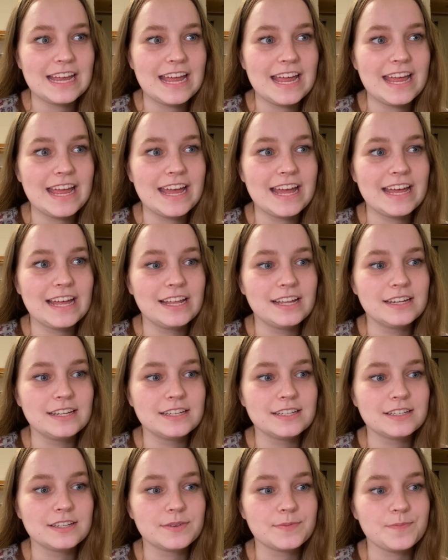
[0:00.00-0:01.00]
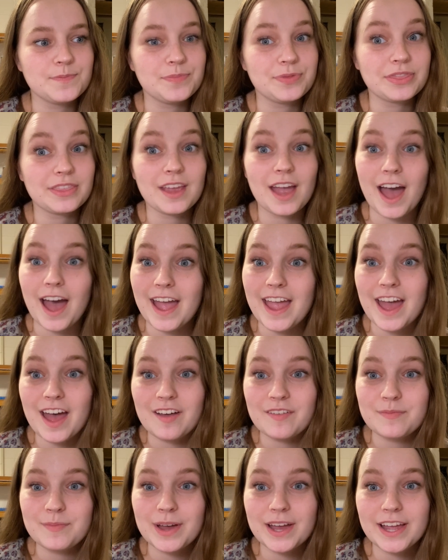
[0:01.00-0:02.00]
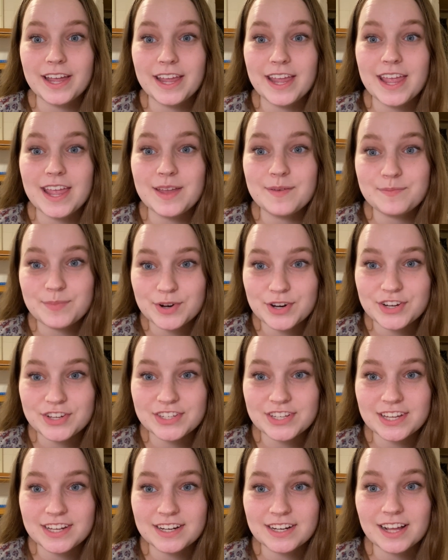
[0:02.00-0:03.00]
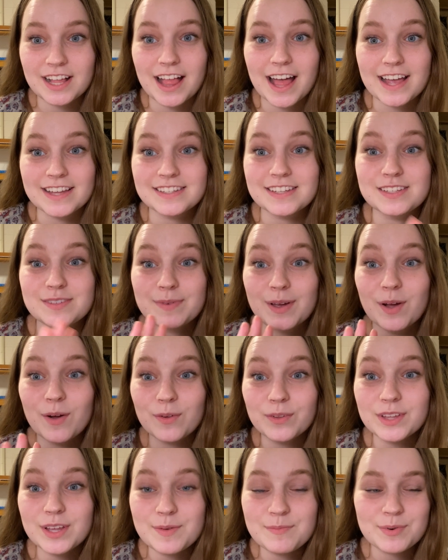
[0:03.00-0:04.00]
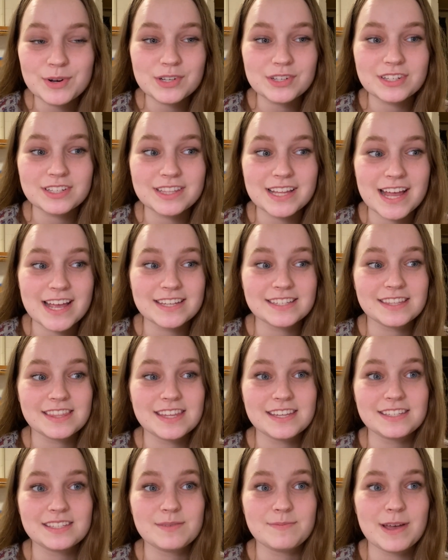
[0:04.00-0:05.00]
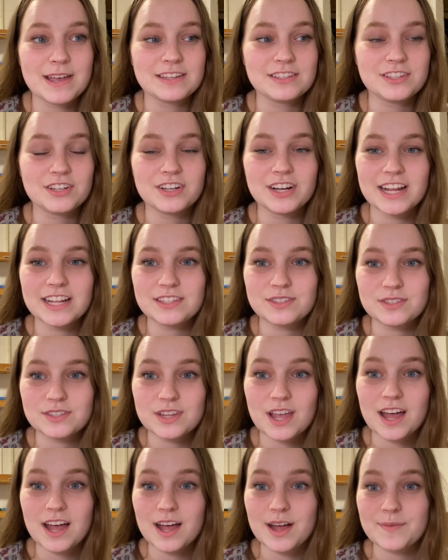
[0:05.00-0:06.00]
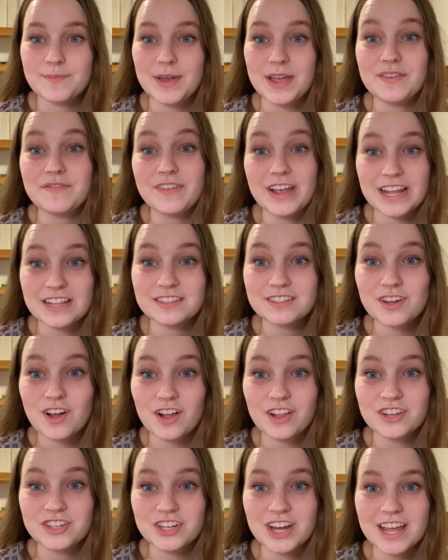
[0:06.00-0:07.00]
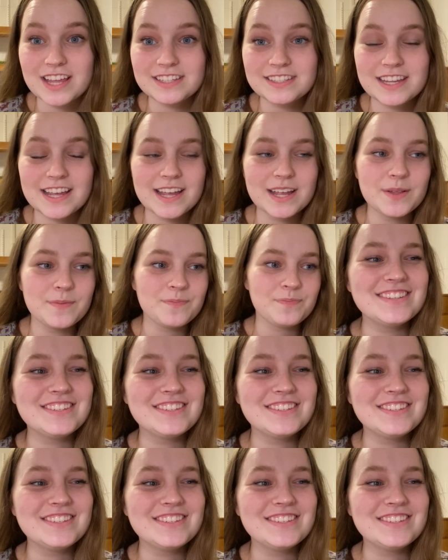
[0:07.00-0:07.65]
And I have my in-person classes, my only in-person class this semester. It's advanced college essay.